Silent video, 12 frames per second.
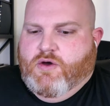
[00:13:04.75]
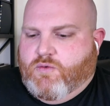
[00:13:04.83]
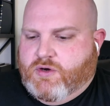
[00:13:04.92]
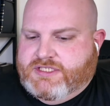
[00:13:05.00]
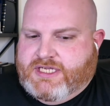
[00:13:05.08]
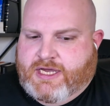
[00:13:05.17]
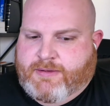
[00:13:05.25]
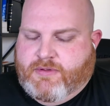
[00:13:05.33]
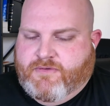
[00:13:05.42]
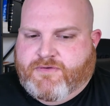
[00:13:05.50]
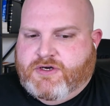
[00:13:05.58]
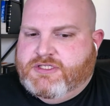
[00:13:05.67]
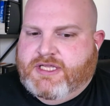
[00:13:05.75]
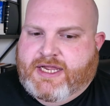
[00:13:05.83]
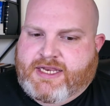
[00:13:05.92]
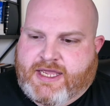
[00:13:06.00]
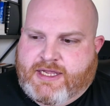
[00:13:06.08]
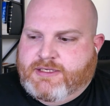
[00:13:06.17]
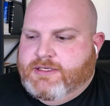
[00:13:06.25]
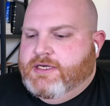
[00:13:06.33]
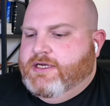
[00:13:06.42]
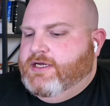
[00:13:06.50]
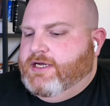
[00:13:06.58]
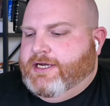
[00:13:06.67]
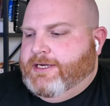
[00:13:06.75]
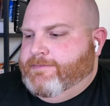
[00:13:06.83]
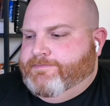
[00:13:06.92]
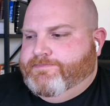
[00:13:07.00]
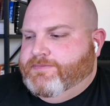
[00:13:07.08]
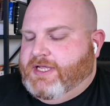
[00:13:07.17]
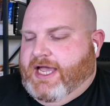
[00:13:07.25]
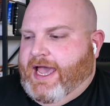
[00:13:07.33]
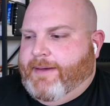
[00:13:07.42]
One time, the first thing I did, I